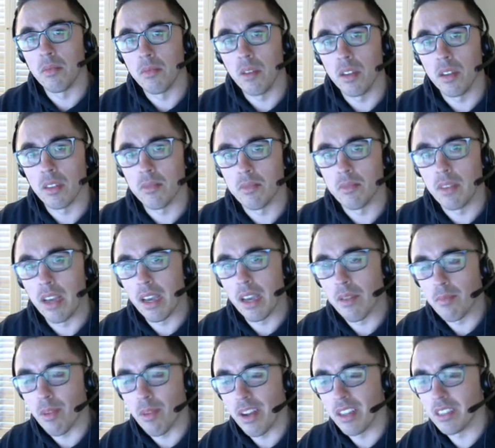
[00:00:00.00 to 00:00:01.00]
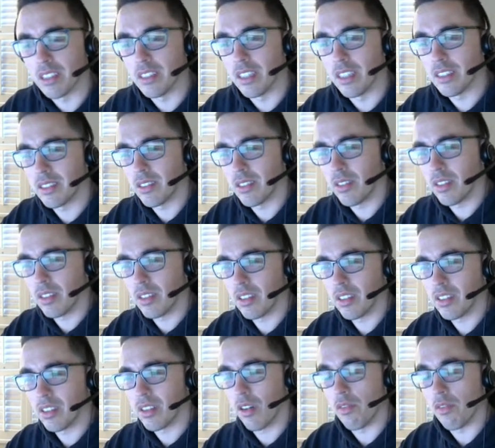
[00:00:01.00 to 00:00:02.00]
Welcome. I am Brian Jester,
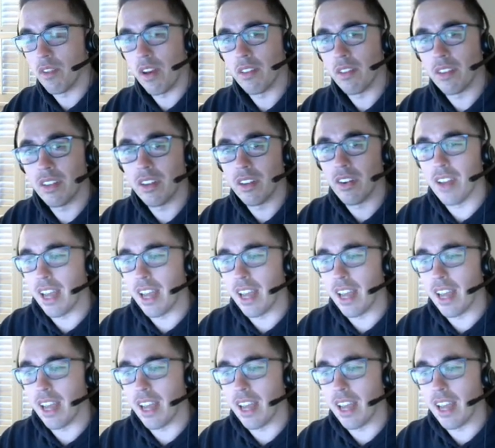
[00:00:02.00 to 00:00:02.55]
co-founder here